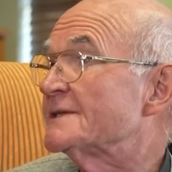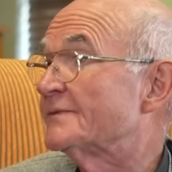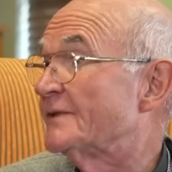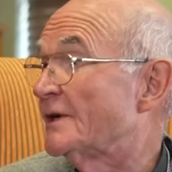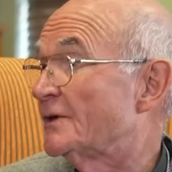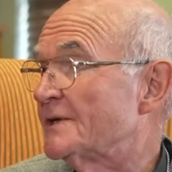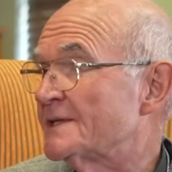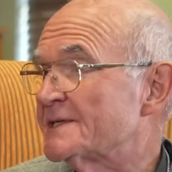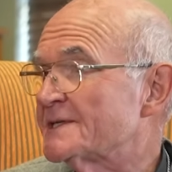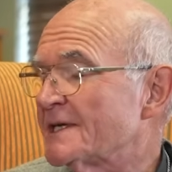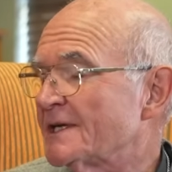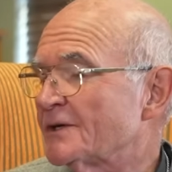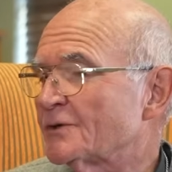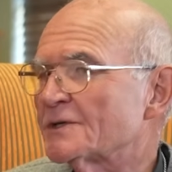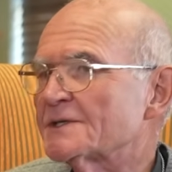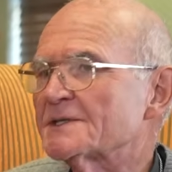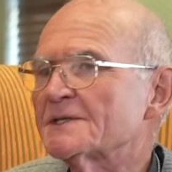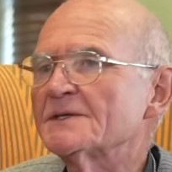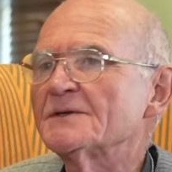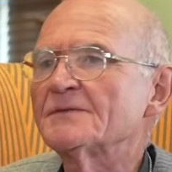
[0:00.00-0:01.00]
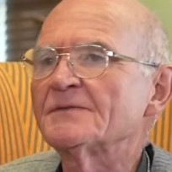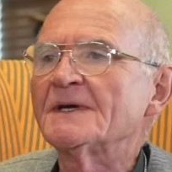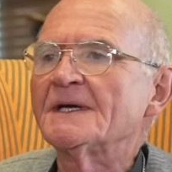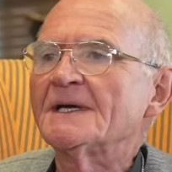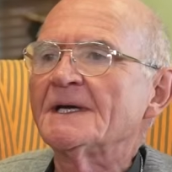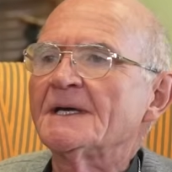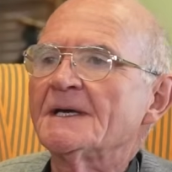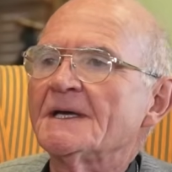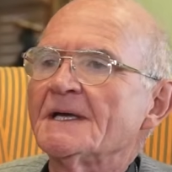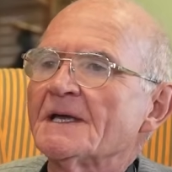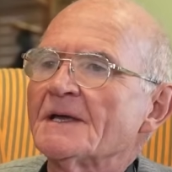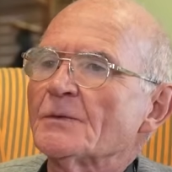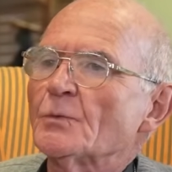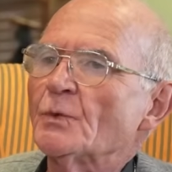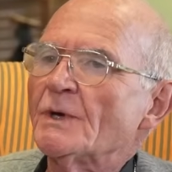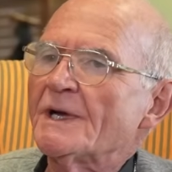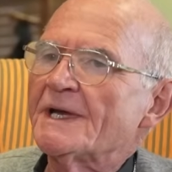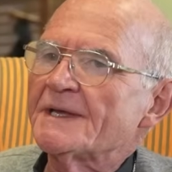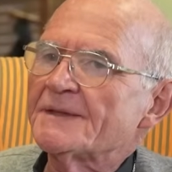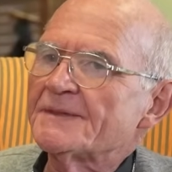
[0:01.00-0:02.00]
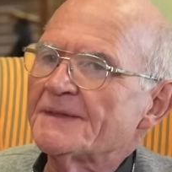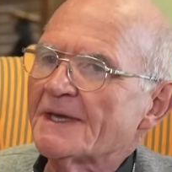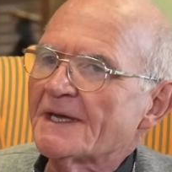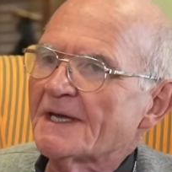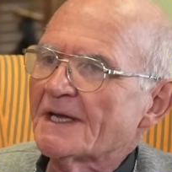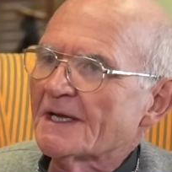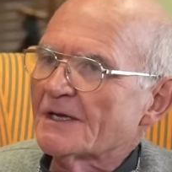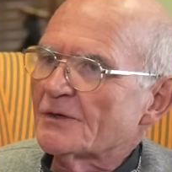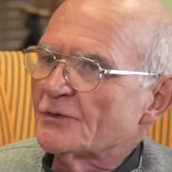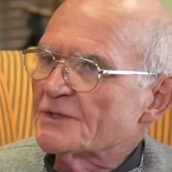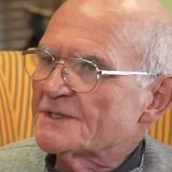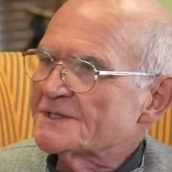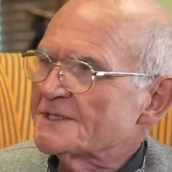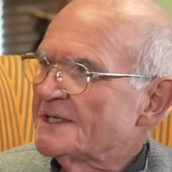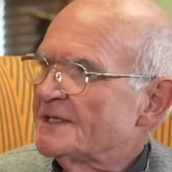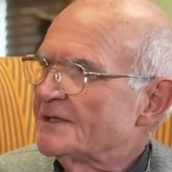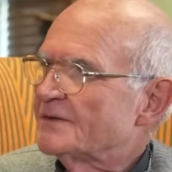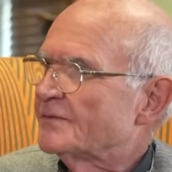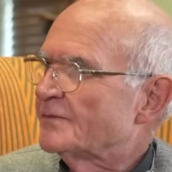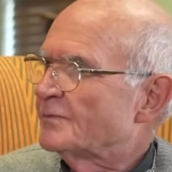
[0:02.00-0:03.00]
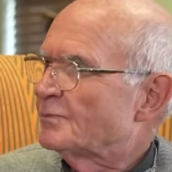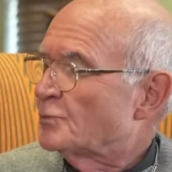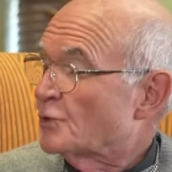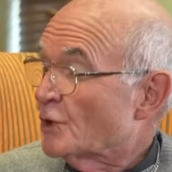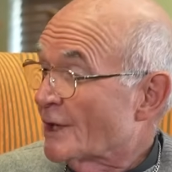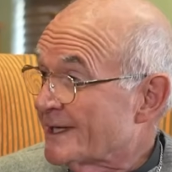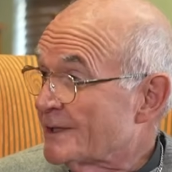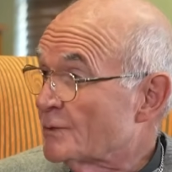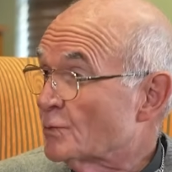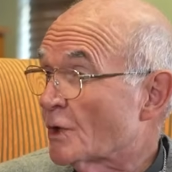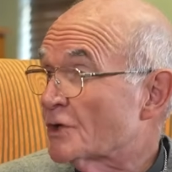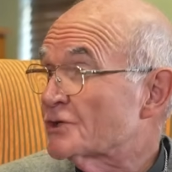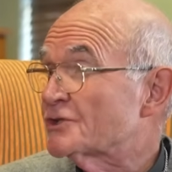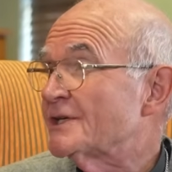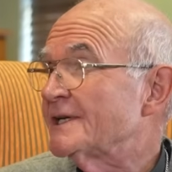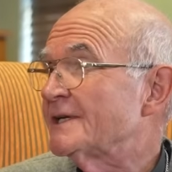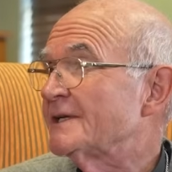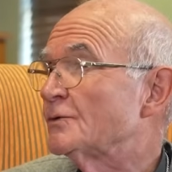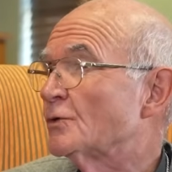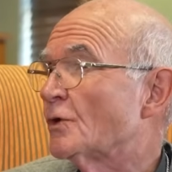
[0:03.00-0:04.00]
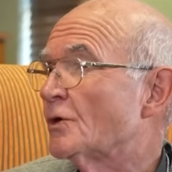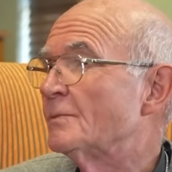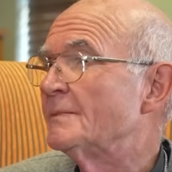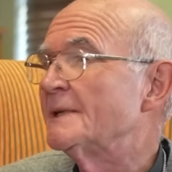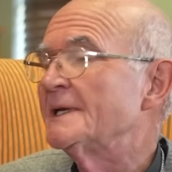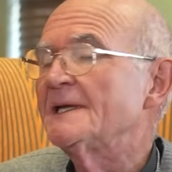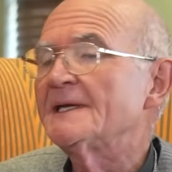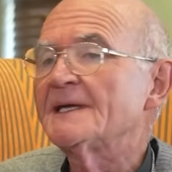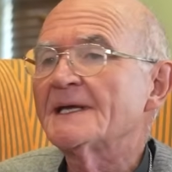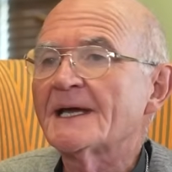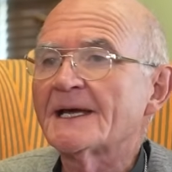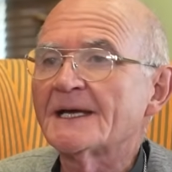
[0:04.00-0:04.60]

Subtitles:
very secretive, where they receive brainwashing normally,